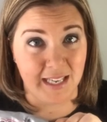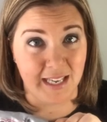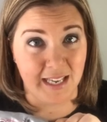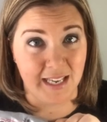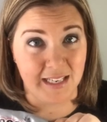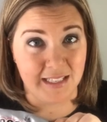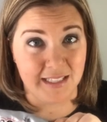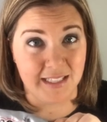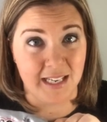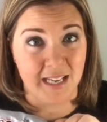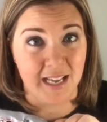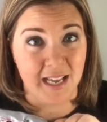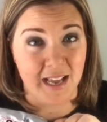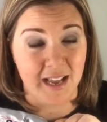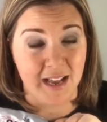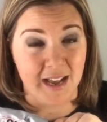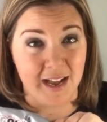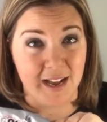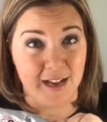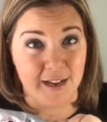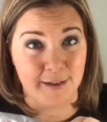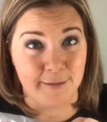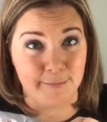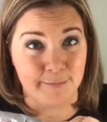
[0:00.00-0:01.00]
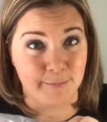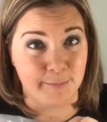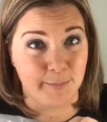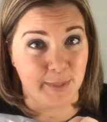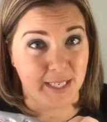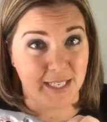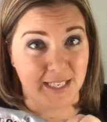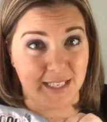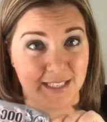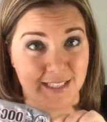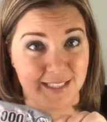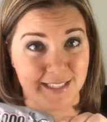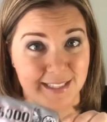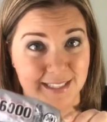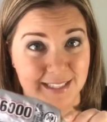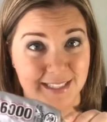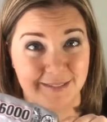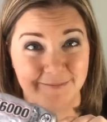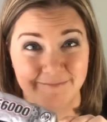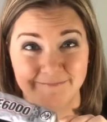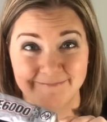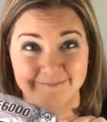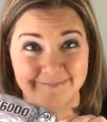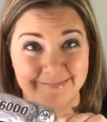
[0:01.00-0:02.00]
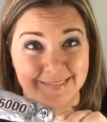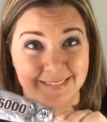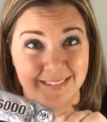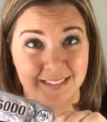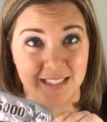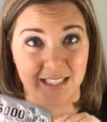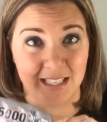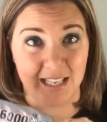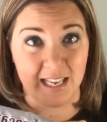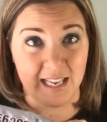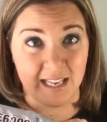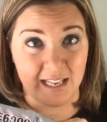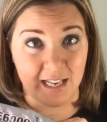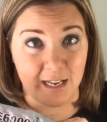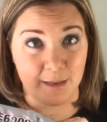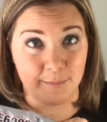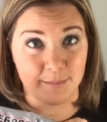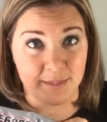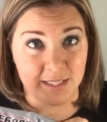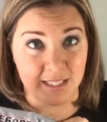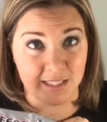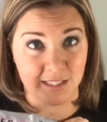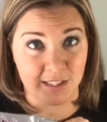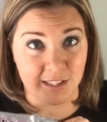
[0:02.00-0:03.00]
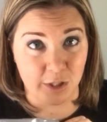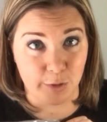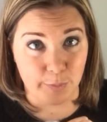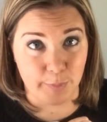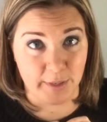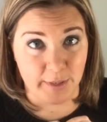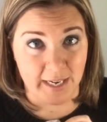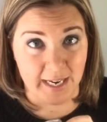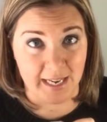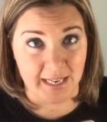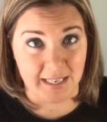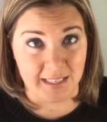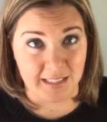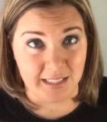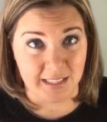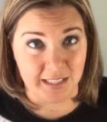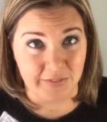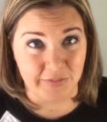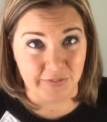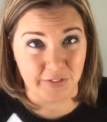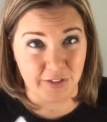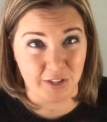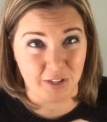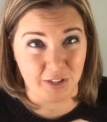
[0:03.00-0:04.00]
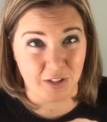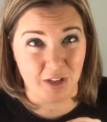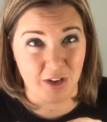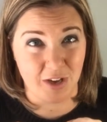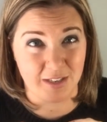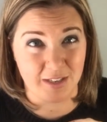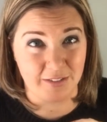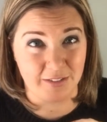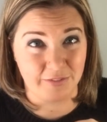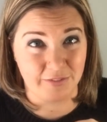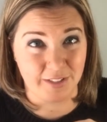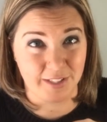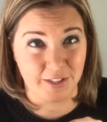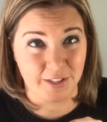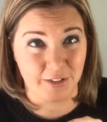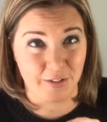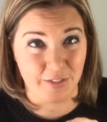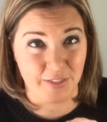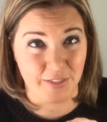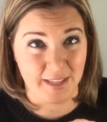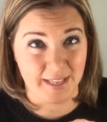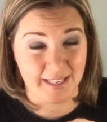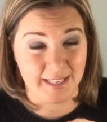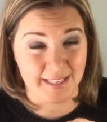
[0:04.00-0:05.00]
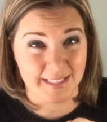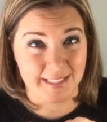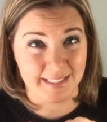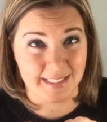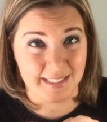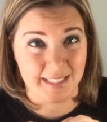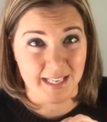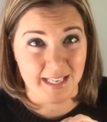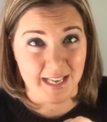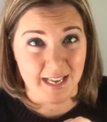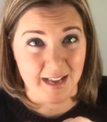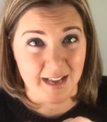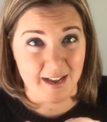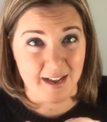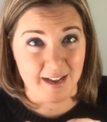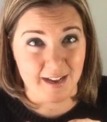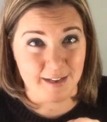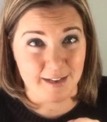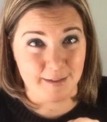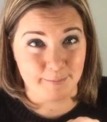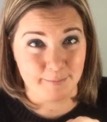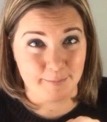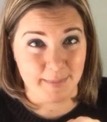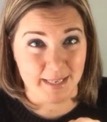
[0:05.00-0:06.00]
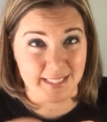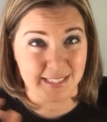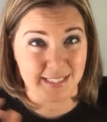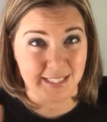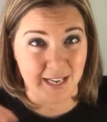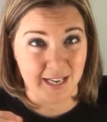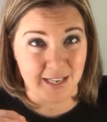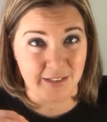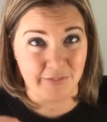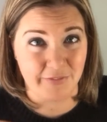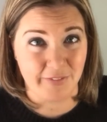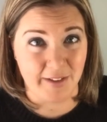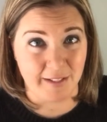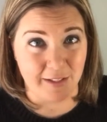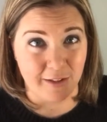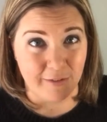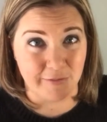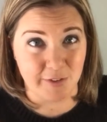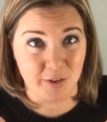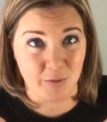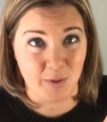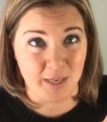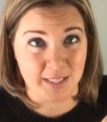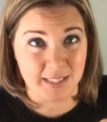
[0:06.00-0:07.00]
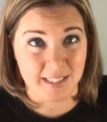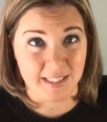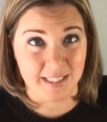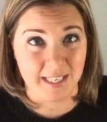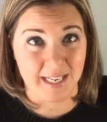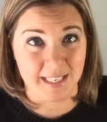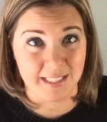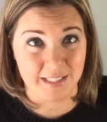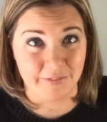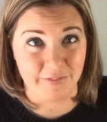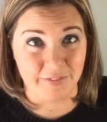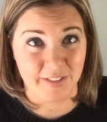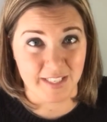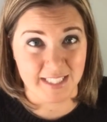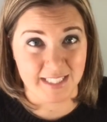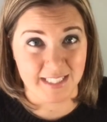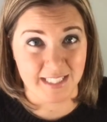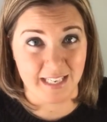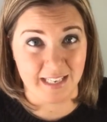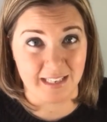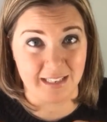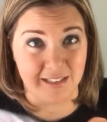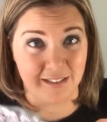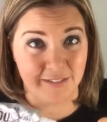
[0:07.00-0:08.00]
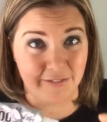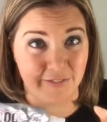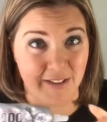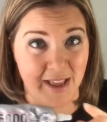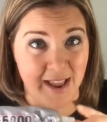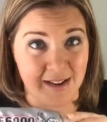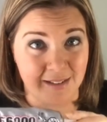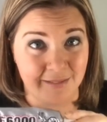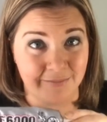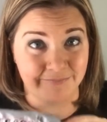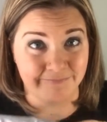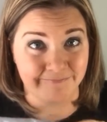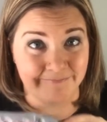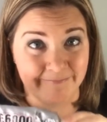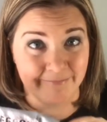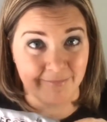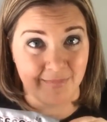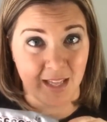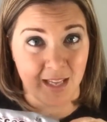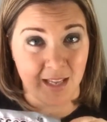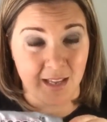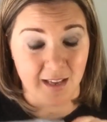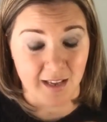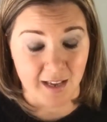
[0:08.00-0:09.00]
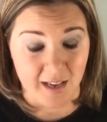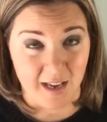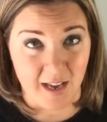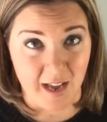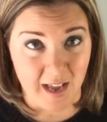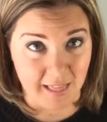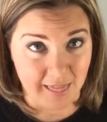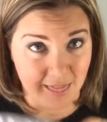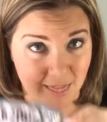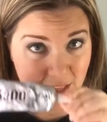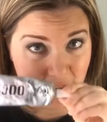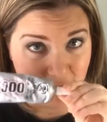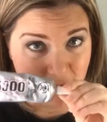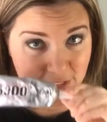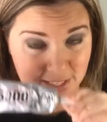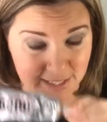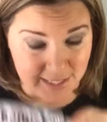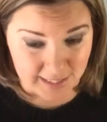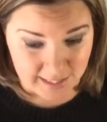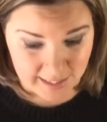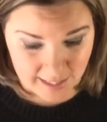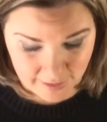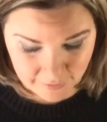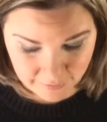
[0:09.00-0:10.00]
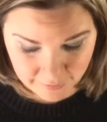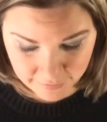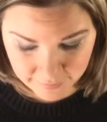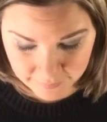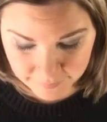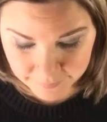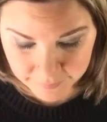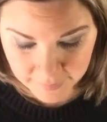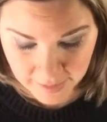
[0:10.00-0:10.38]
kit because it comes in super handy for a lot of little things. My sign fell over once and I had to fix it at an event. I love this stuff.